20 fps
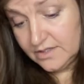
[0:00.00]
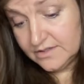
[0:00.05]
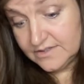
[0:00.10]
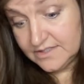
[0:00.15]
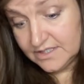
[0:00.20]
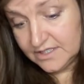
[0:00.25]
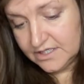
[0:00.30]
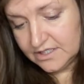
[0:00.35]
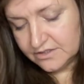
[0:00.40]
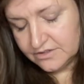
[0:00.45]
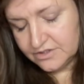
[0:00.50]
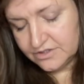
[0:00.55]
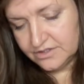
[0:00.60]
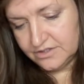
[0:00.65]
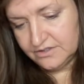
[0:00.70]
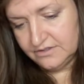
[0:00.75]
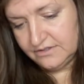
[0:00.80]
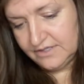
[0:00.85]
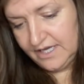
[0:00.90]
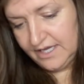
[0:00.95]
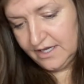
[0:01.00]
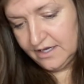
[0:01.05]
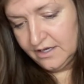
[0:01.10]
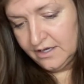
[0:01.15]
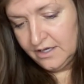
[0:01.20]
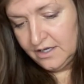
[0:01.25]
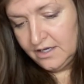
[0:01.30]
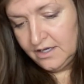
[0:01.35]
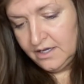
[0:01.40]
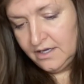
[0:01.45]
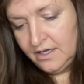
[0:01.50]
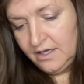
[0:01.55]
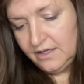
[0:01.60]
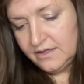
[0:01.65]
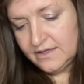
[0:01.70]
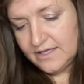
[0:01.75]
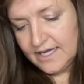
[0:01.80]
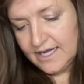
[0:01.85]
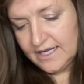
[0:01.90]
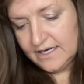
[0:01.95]
a cultural thing
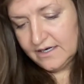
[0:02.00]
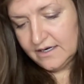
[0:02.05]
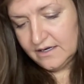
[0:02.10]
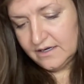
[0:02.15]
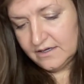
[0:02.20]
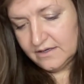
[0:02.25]
that